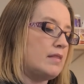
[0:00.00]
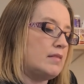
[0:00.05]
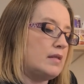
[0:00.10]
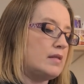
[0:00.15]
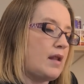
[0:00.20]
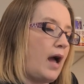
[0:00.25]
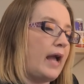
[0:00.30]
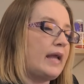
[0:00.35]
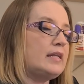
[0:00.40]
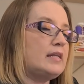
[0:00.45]
and
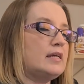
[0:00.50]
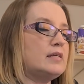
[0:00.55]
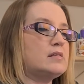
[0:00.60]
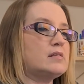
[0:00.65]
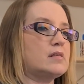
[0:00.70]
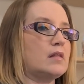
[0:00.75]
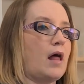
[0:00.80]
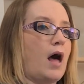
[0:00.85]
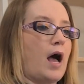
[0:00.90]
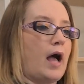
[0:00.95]
the 90
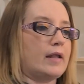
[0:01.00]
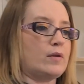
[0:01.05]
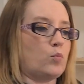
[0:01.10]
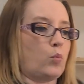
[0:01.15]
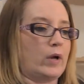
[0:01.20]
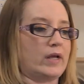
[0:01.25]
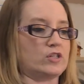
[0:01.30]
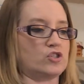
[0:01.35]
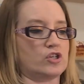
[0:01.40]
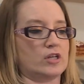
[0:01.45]

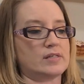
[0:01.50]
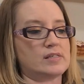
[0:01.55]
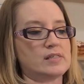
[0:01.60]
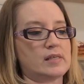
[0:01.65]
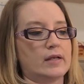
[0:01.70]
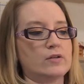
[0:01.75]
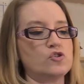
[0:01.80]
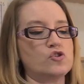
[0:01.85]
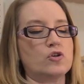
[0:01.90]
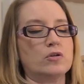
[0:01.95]
slot, which
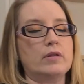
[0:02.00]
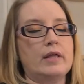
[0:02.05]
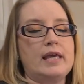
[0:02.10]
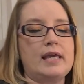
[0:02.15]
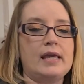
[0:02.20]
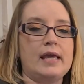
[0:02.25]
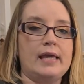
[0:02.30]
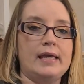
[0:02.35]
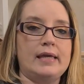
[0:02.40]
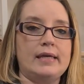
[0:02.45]

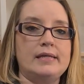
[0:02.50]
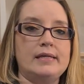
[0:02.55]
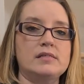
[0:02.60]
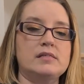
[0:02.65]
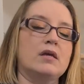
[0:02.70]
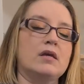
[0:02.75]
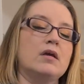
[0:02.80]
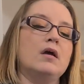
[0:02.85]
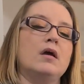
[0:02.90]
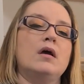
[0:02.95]
essentially
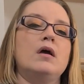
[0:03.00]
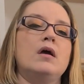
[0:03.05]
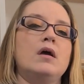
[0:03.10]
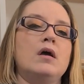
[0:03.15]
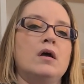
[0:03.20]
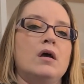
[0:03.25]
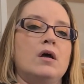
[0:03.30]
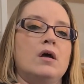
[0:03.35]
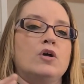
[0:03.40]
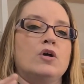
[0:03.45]
is
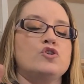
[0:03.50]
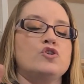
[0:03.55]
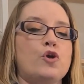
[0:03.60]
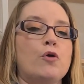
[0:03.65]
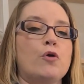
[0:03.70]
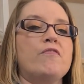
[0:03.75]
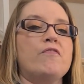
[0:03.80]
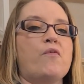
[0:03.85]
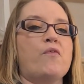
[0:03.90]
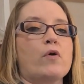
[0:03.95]

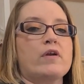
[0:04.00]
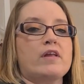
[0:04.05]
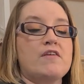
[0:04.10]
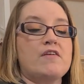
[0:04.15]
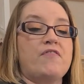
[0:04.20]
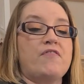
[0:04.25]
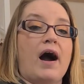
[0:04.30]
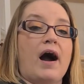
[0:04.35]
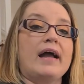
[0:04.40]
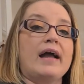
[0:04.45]
two
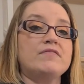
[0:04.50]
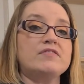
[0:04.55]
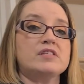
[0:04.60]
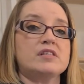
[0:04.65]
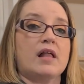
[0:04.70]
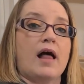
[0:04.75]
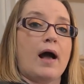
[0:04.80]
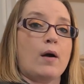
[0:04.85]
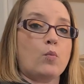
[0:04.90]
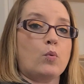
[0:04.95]
45
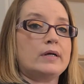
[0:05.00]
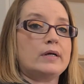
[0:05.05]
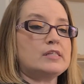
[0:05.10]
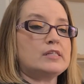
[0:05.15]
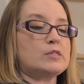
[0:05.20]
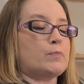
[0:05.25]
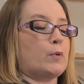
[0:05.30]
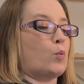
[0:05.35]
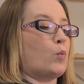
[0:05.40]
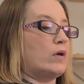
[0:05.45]
slot
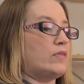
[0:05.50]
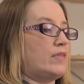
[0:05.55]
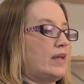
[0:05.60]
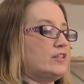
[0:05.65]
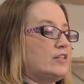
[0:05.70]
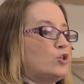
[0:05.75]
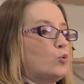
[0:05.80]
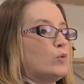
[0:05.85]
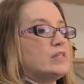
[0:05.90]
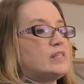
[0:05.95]
ones, but what
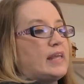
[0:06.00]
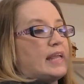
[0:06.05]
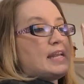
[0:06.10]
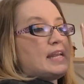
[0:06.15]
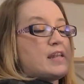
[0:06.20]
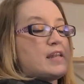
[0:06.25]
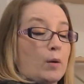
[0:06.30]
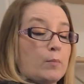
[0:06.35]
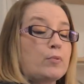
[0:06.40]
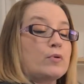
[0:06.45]
they do is they
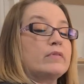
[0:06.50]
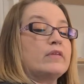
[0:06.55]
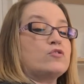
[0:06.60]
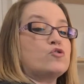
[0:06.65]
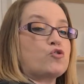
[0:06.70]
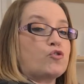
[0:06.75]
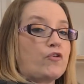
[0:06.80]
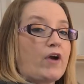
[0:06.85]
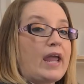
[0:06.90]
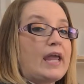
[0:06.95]
number
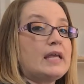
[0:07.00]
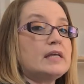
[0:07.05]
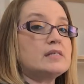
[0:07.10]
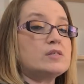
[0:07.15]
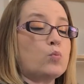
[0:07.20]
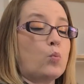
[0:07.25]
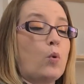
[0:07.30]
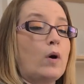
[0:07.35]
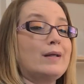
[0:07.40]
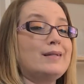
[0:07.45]
the
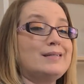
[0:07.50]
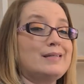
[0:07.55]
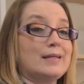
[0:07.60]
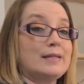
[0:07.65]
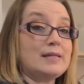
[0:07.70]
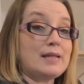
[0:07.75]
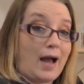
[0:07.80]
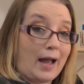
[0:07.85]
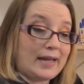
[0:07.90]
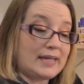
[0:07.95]
trays 1
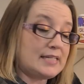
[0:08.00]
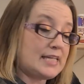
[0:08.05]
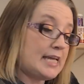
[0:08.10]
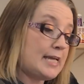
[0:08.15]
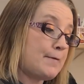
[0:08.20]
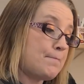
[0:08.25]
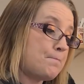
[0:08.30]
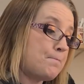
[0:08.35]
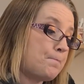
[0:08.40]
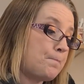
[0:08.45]
to
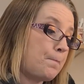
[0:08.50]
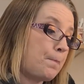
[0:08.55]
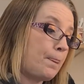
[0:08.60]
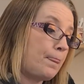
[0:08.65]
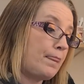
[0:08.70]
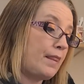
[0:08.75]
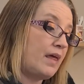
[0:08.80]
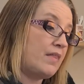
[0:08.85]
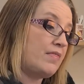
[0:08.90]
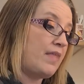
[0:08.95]
90.
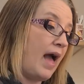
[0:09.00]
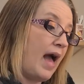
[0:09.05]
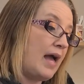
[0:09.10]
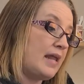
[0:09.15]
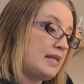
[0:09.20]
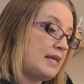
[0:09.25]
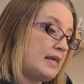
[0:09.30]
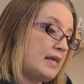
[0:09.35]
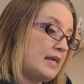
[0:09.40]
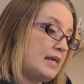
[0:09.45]

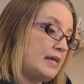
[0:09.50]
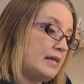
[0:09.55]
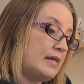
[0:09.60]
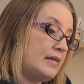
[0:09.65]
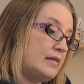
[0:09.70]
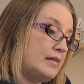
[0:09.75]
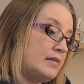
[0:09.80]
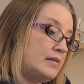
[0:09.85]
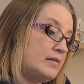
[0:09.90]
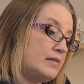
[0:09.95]
That
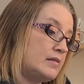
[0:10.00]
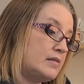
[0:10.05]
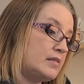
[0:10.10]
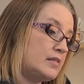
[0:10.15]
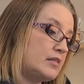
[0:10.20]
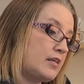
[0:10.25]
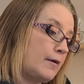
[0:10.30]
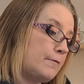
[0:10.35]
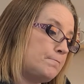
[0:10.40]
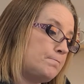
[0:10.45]

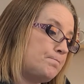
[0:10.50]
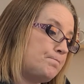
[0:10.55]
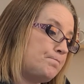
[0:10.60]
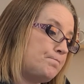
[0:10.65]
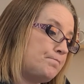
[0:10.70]
is,